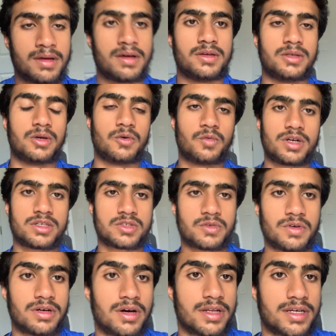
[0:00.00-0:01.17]
Yo, what is
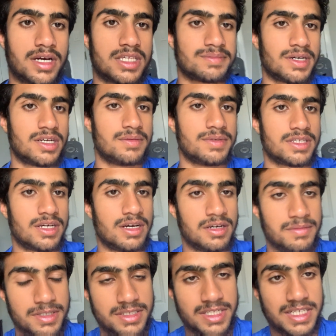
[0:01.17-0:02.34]
going on, guys? My name is
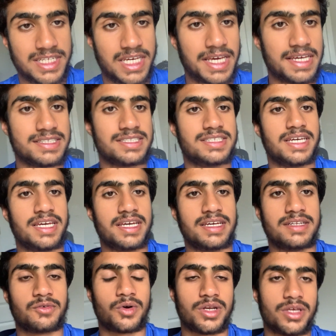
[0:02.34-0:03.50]
Ahmed. Today is day
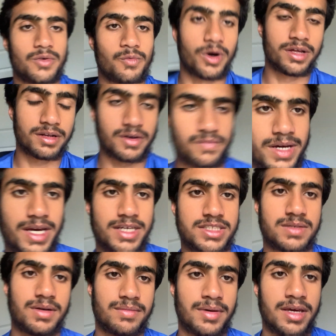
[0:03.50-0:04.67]
21 of my
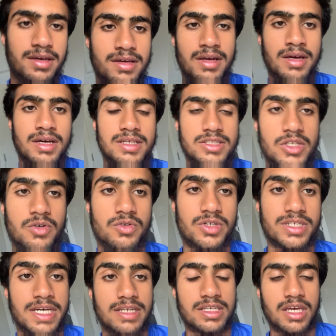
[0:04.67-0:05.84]
SMMA 0 to
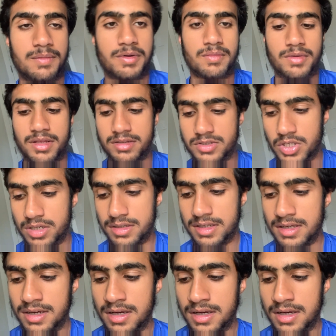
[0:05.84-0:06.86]
10K per month journey.